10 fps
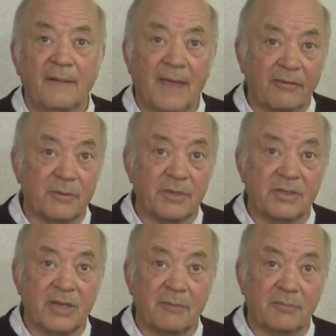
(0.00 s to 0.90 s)
They have to be the
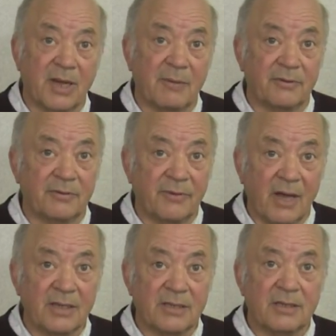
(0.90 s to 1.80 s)
same type of
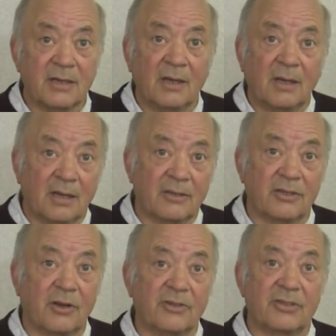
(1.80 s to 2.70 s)
device, and
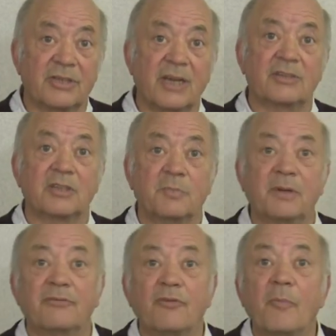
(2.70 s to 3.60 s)
so long as the text has
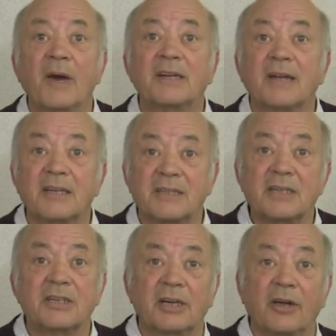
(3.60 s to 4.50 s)
been formatted
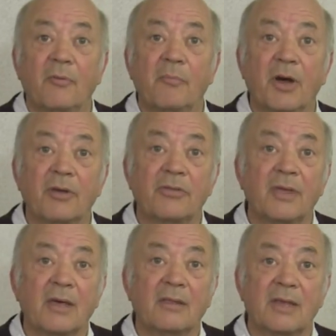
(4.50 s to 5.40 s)
identically on both,
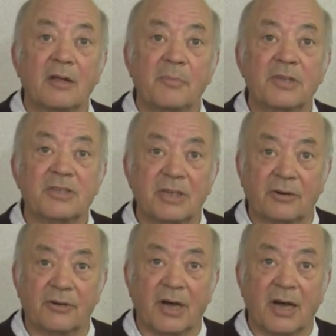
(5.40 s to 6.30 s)
they'll be
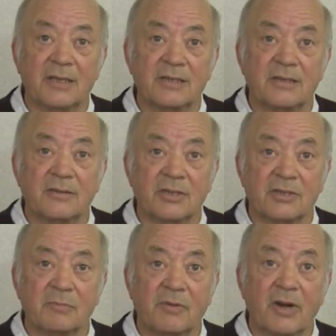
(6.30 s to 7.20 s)
synchronized. This
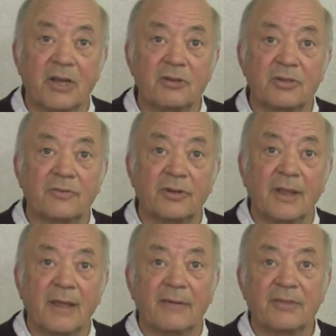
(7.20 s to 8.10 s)
can be very useful
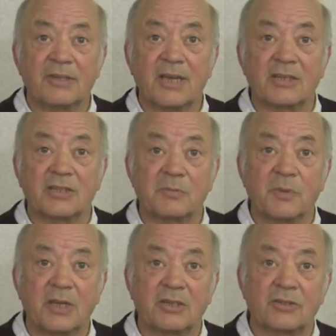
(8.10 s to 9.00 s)
if the text is
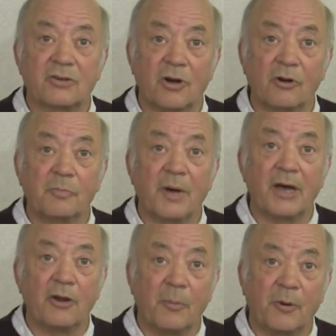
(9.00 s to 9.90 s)
being scrolled
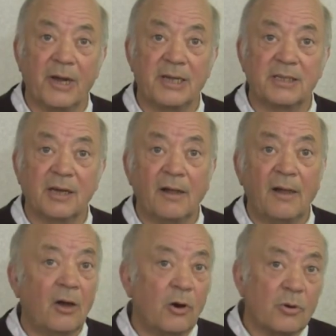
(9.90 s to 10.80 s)
by an operator
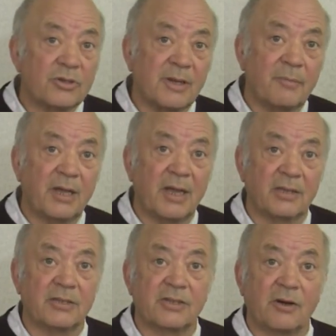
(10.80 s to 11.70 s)
or somebody
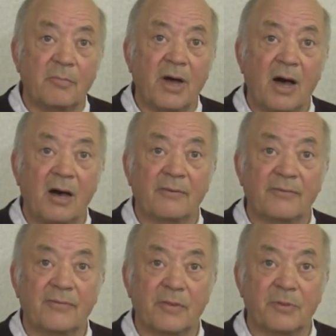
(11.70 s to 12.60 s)
else on
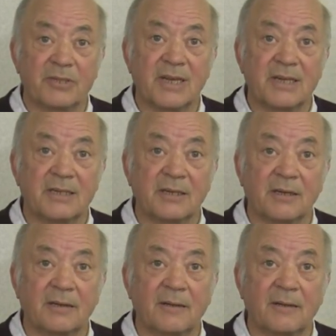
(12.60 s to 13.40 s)
behalf of the presenter.